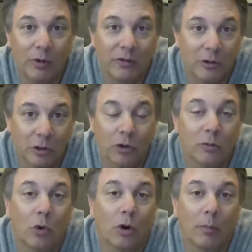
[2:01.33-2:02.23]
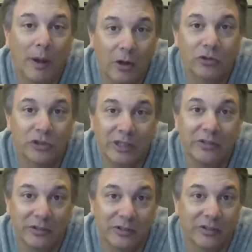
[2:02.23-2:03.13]
we learn more about
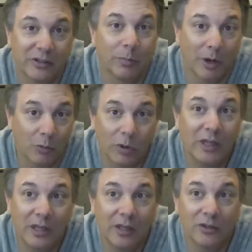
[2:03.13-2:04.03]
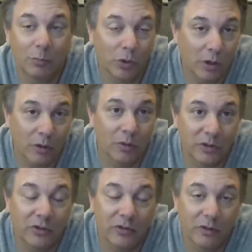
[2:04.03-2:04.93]
Jesus is by reading his book,
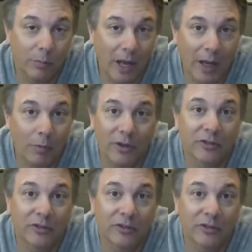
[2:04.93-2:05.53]
which is the Bible.